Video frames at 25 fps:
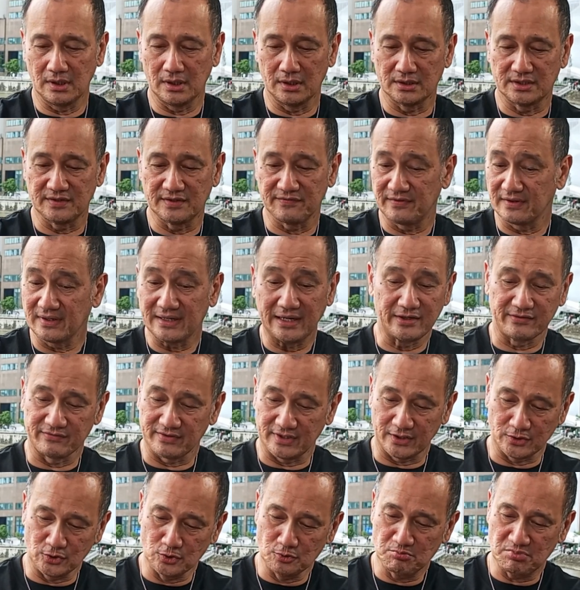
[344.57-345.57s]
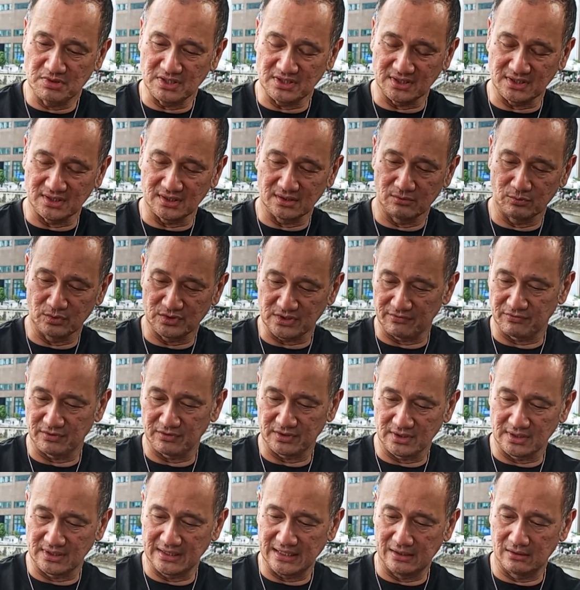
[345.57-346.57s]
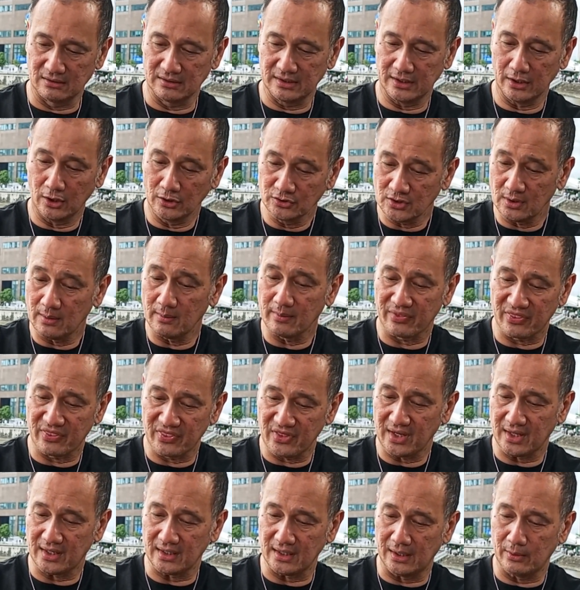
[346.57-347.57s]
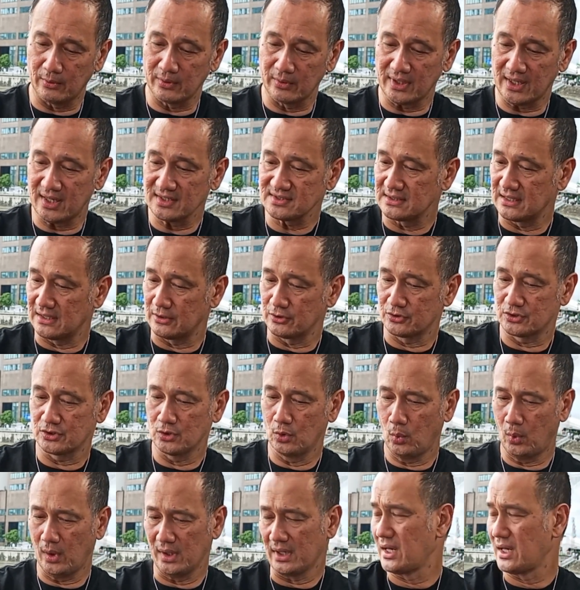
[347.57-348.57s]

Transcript: a different kind of Hanyu pinyin, which I've written down. Then on top of that, I will ask the Lao Show, what